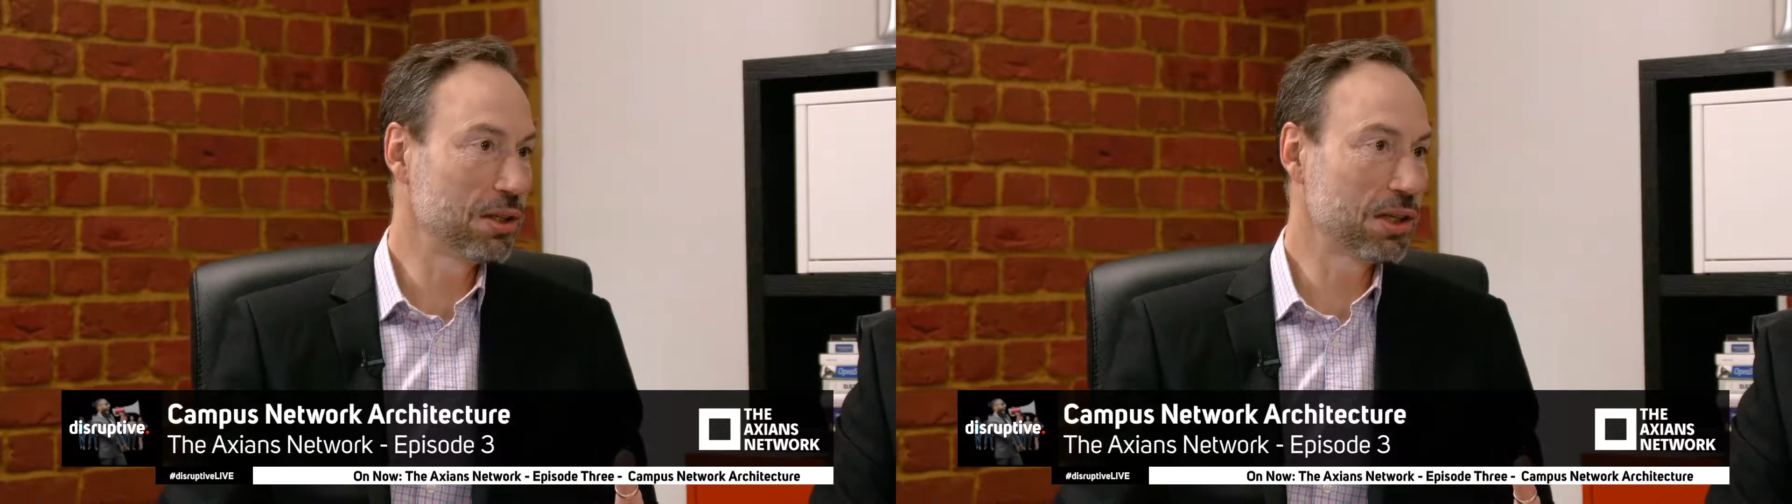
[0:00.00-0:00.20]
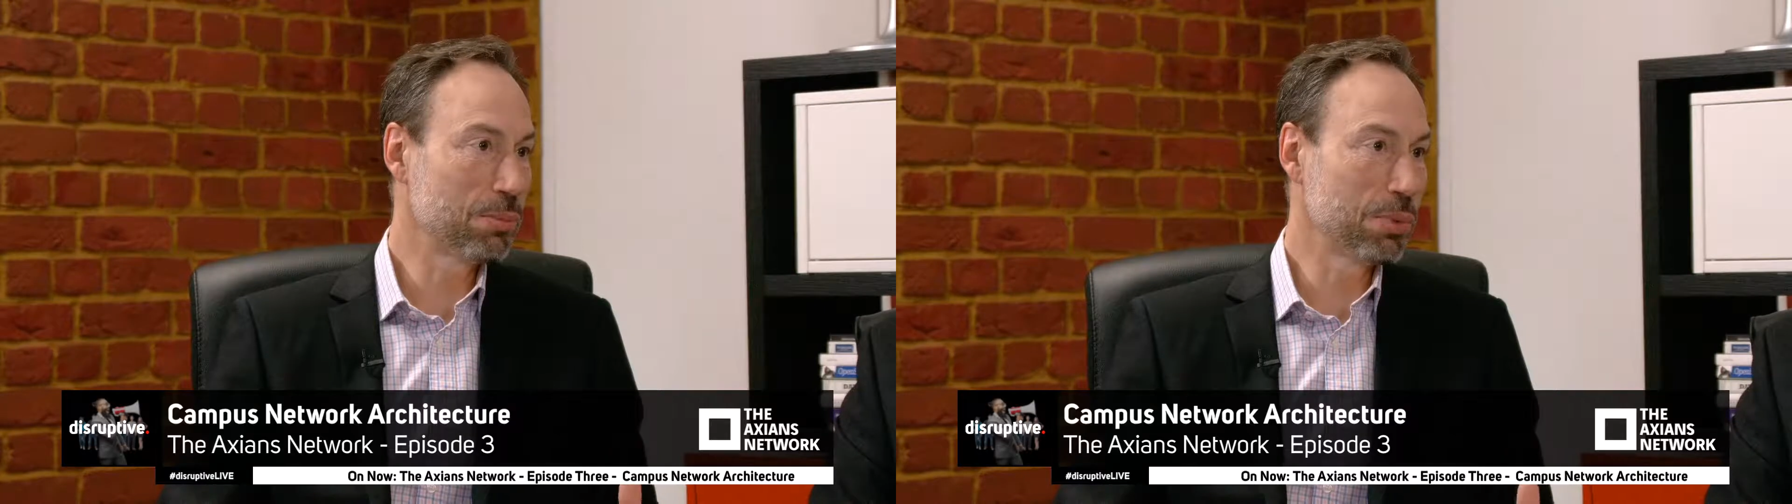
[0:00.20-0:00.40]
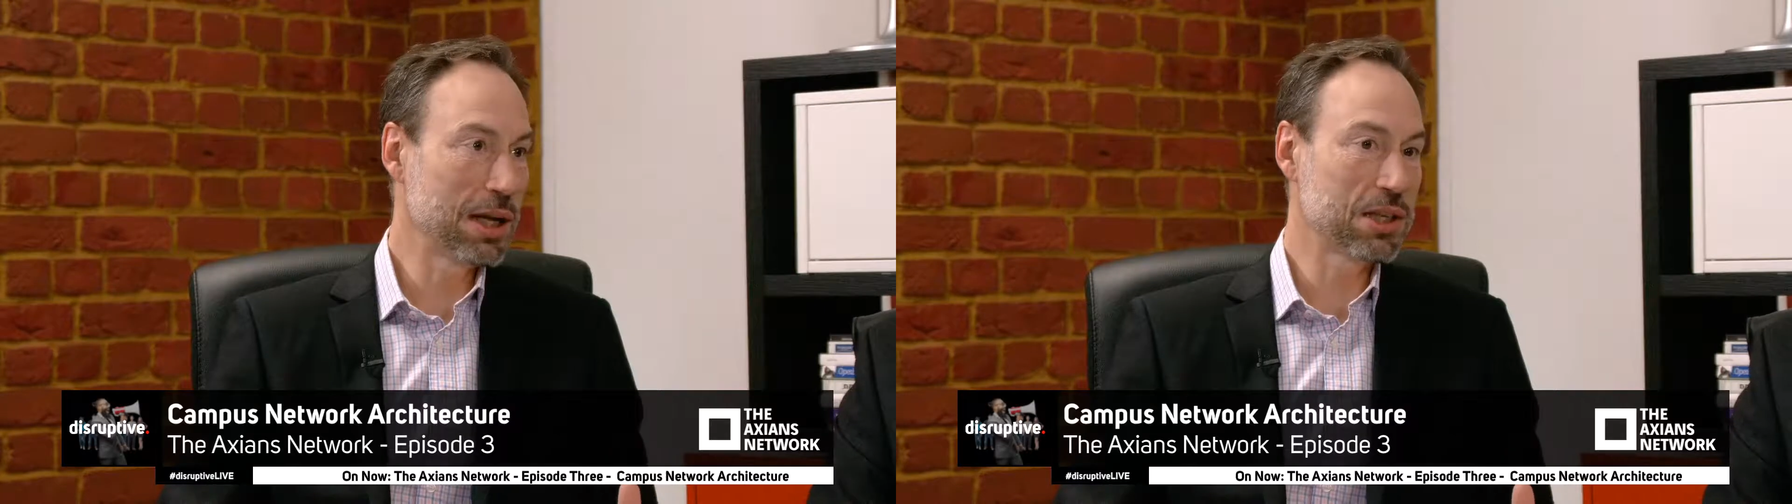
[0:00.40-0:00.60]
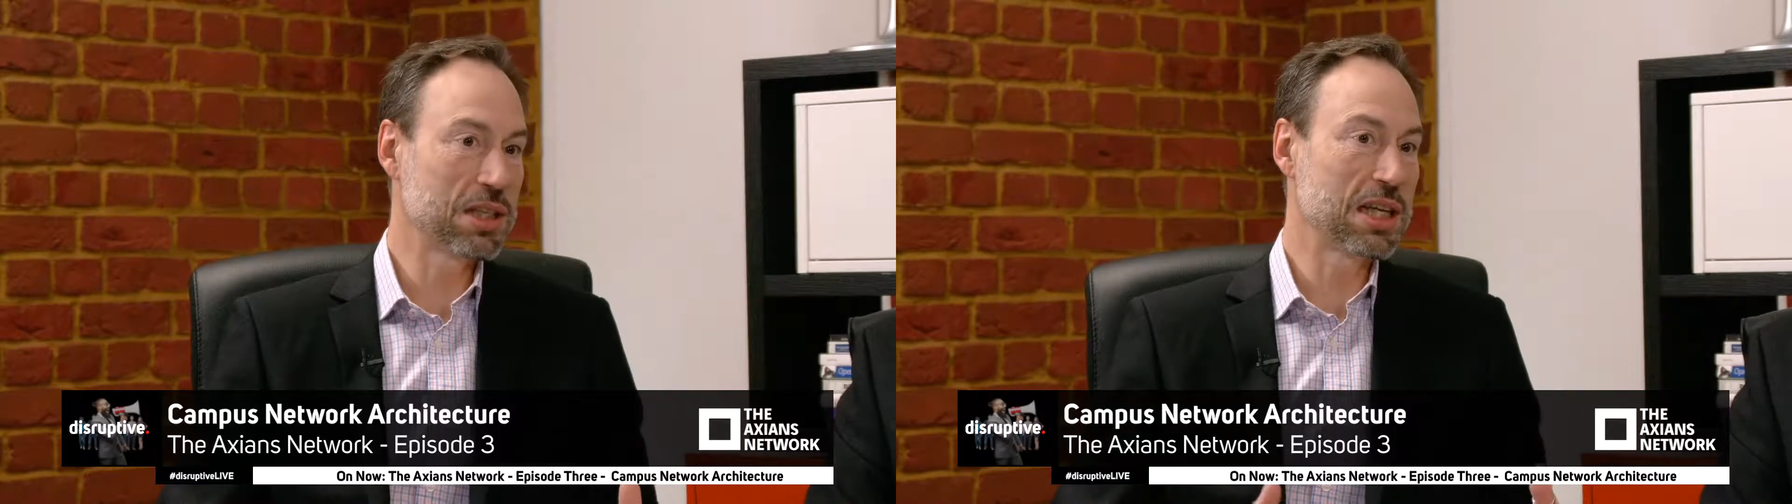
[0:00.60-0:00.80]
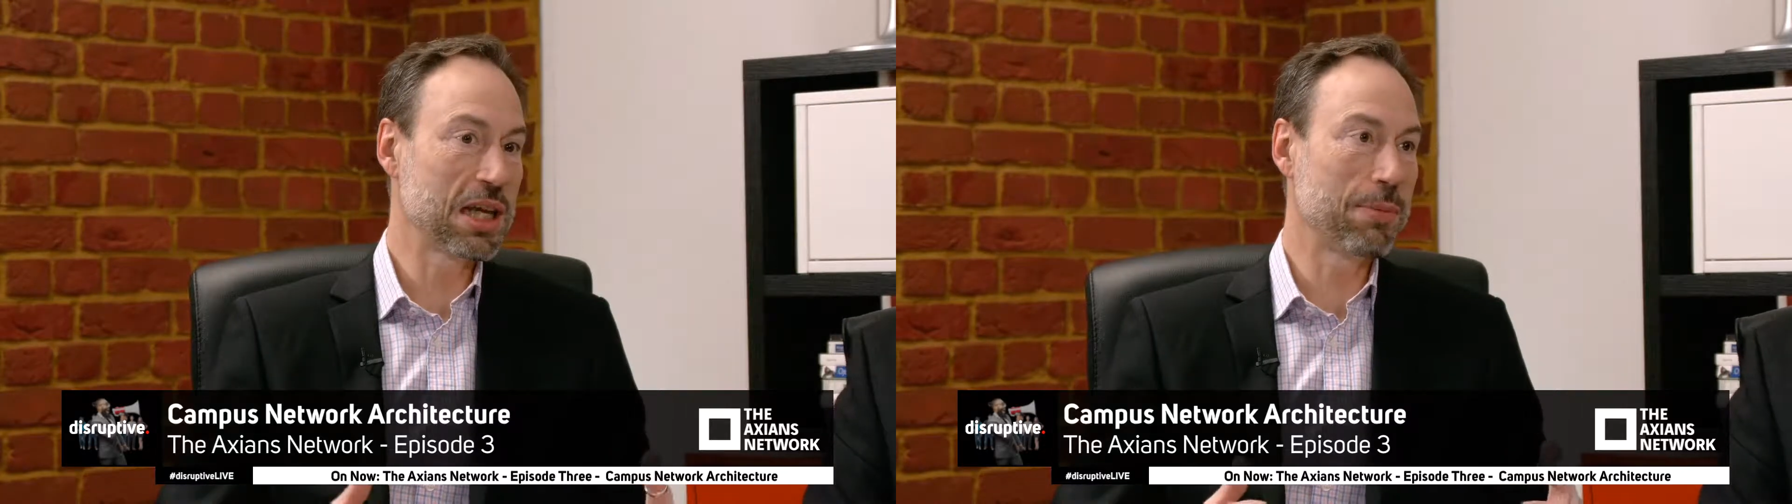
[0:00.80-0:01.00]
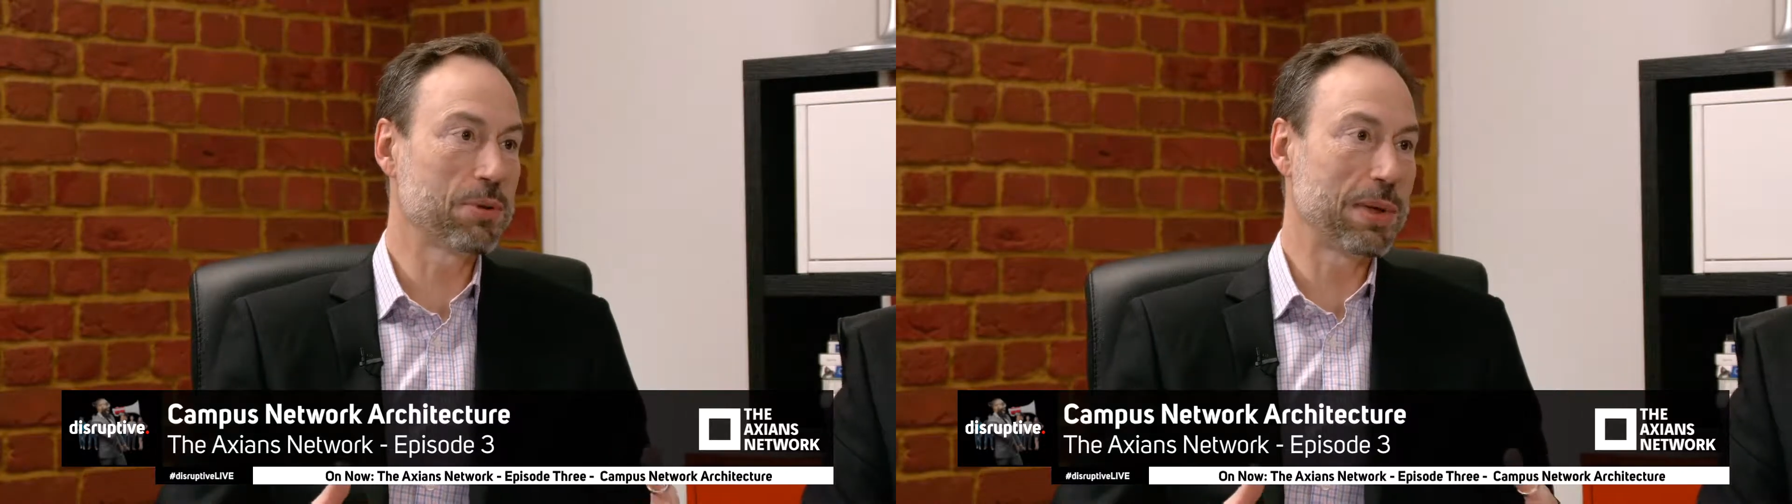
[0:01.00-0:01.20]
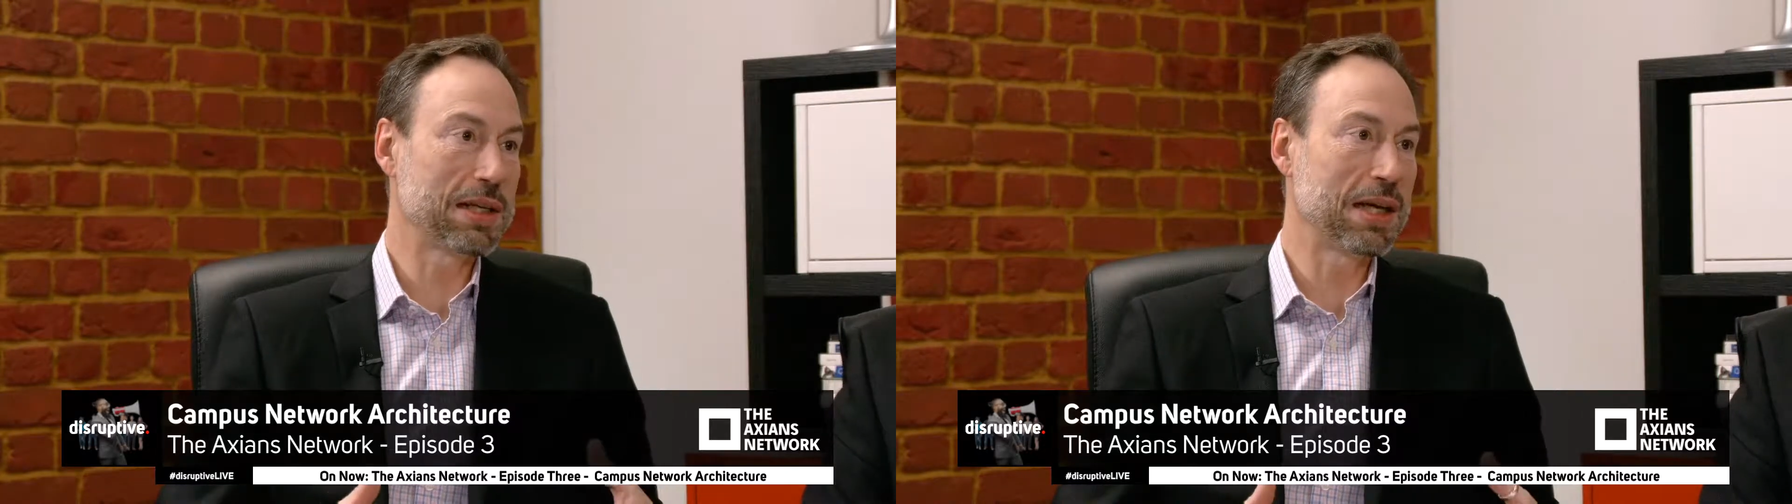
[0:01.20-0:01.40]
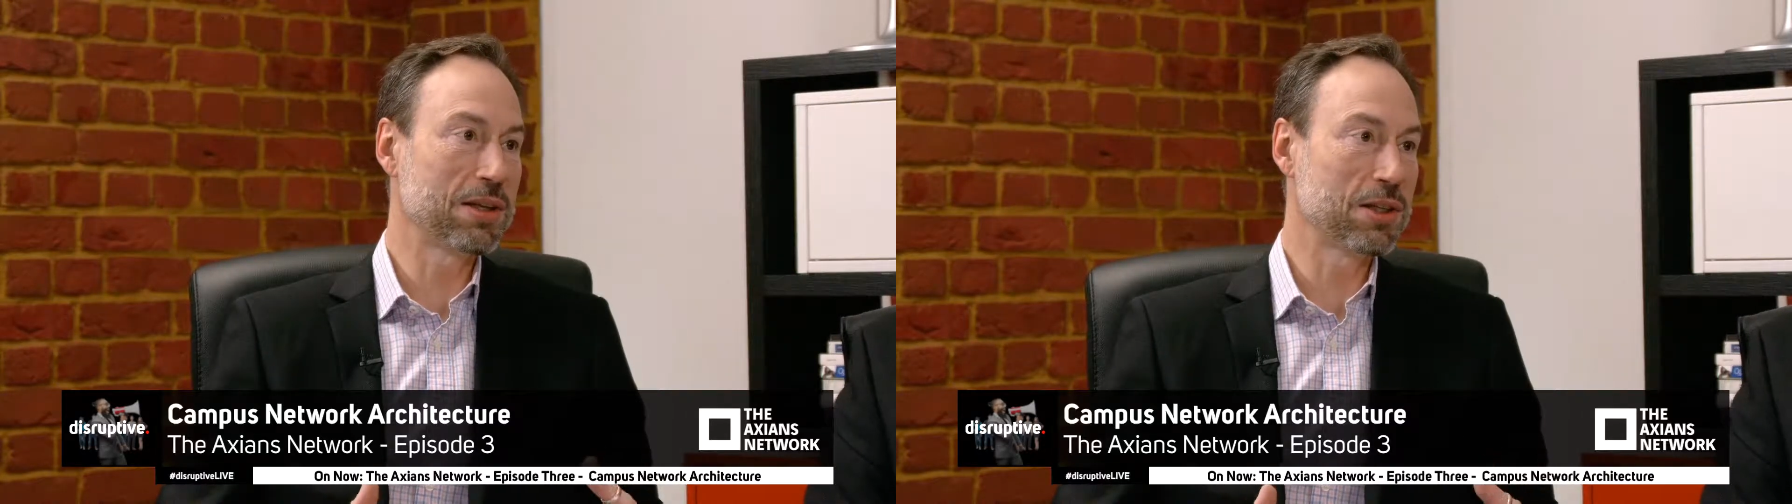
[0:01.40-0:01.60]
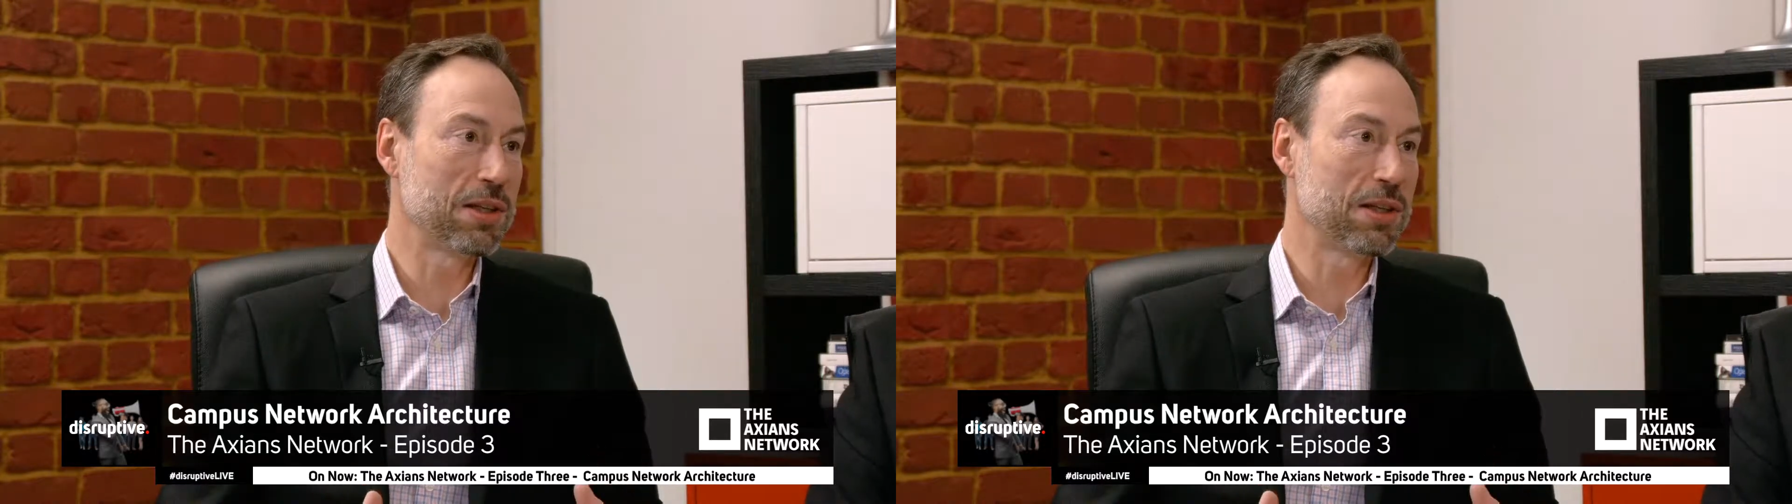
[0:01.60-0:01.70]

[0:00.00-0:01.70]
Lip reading: the complexity comes back down to the